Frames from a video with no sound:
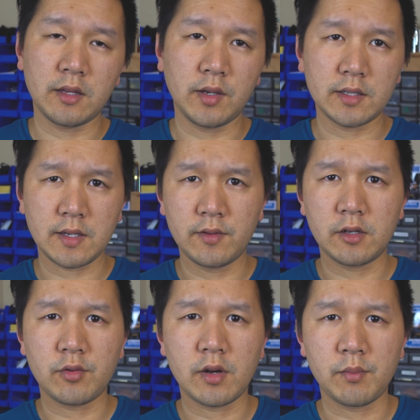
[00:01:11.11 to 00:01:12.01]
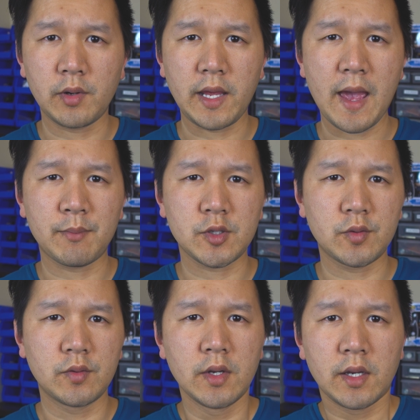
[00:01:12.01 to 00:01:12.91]
and you get 7,300 milliamp.
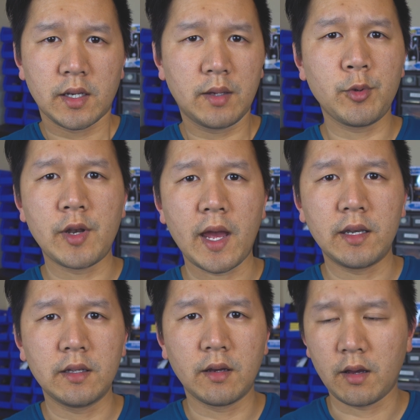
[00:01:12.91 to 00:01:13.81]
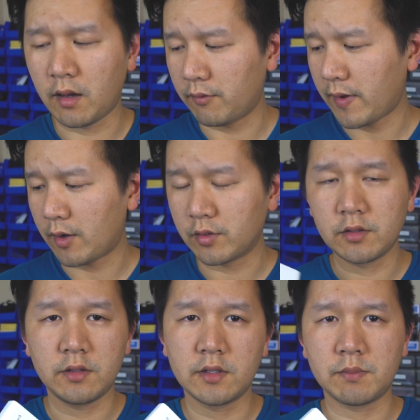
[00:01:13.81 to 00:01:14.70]
So give you an idea of how
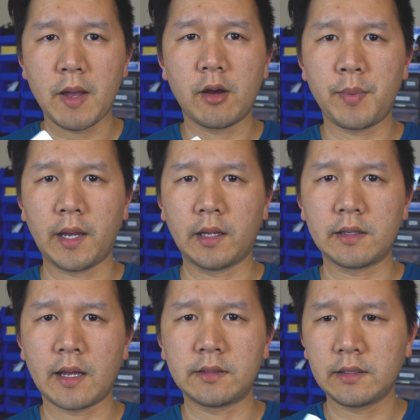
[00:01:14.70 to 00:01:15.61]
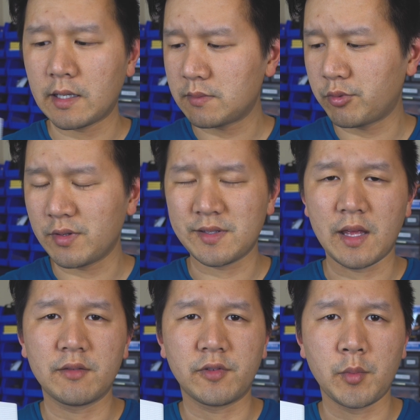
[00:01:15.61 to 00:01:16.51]
good this power bank is. I think that's pretty
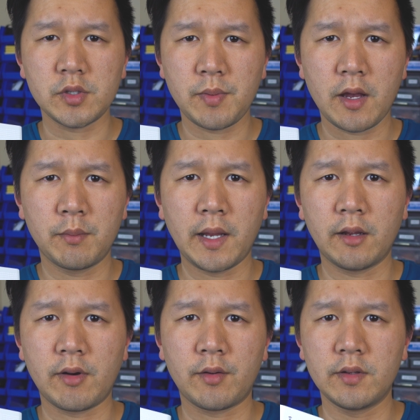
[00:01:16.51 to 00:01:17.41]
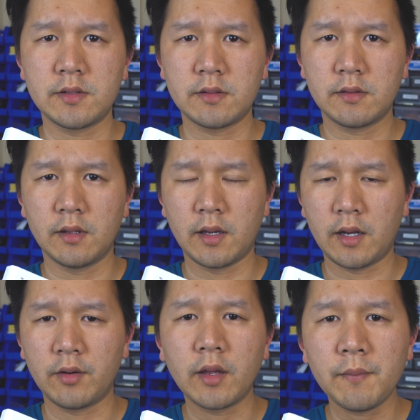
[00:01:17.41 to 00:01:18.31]
standard for most power bank around this uh,
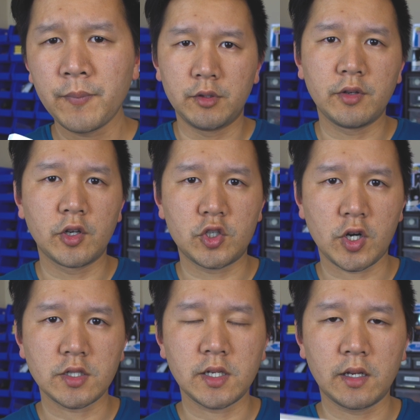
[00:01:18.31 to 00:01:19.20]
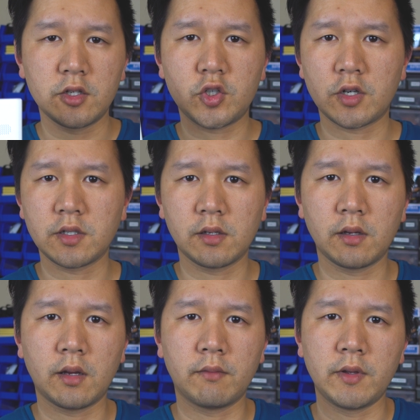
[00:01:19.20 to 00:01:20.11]
area. Between the charging and discharging
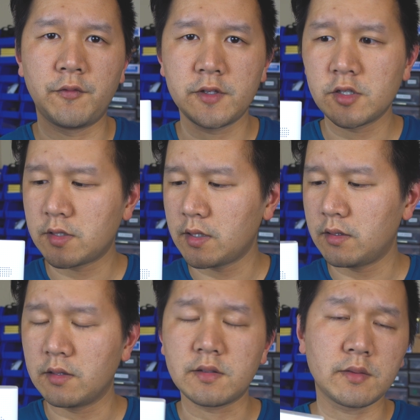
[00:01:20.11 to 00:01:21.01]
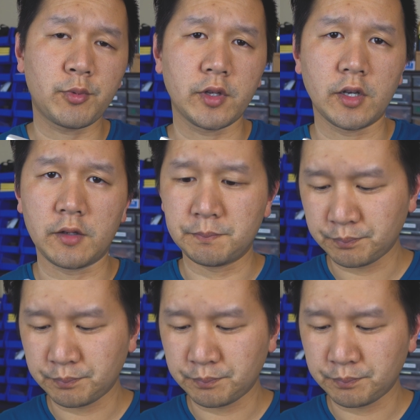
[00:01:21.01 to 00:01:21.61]
um, efficiency, this is pretty good.